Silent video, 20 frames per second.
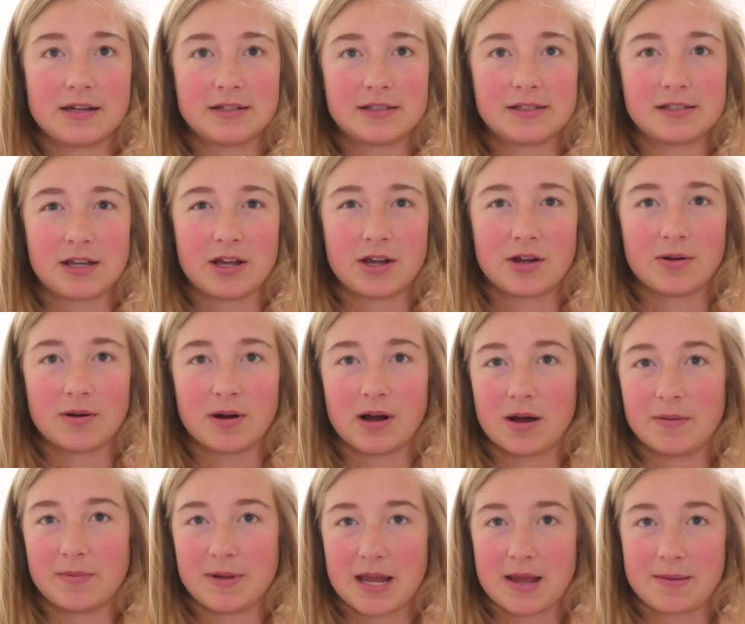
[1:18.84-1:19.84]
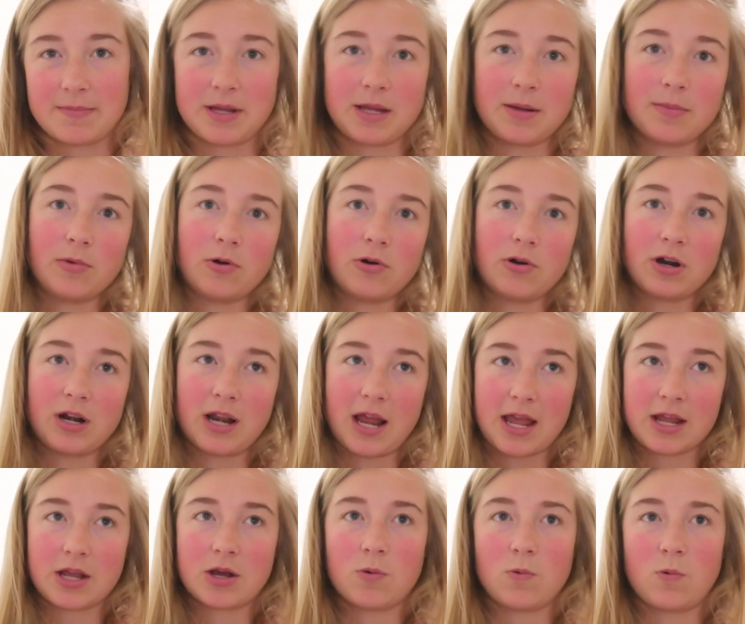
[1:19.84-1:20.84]
so I'll be aiming more at
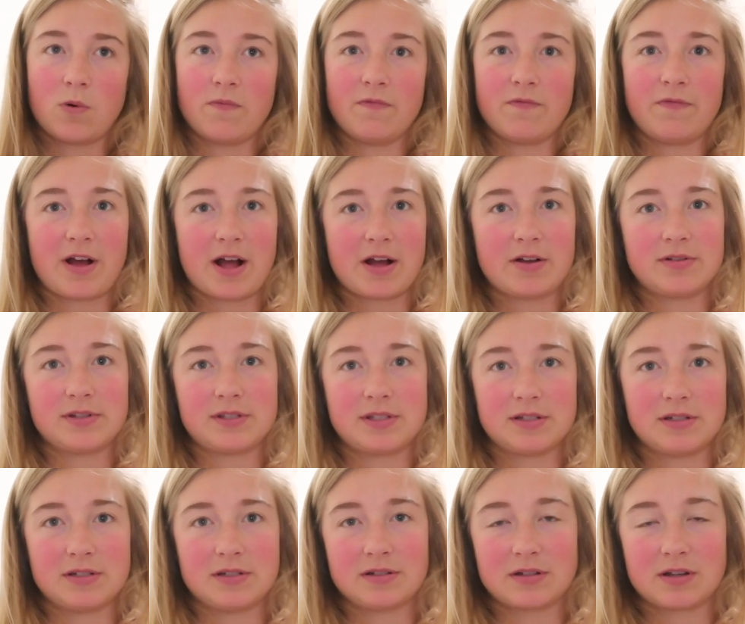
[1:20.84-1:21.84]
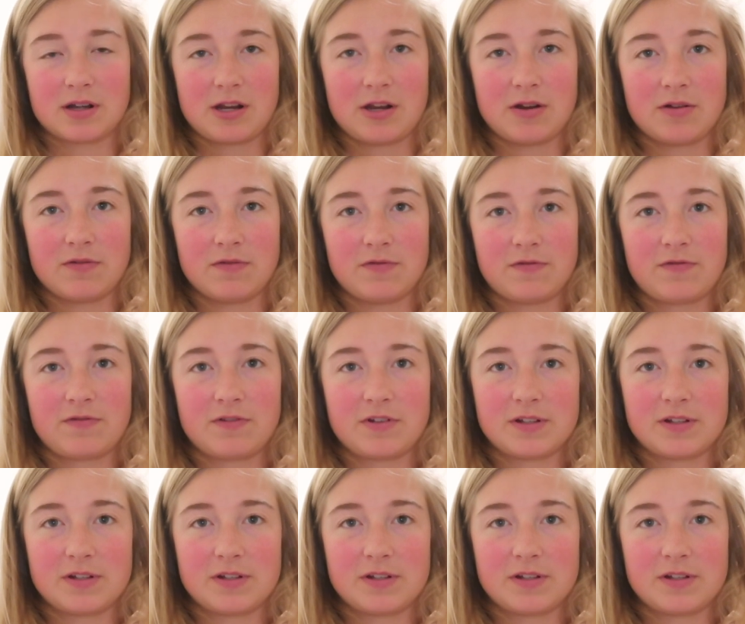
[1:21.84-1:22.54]
like 1,000, kind of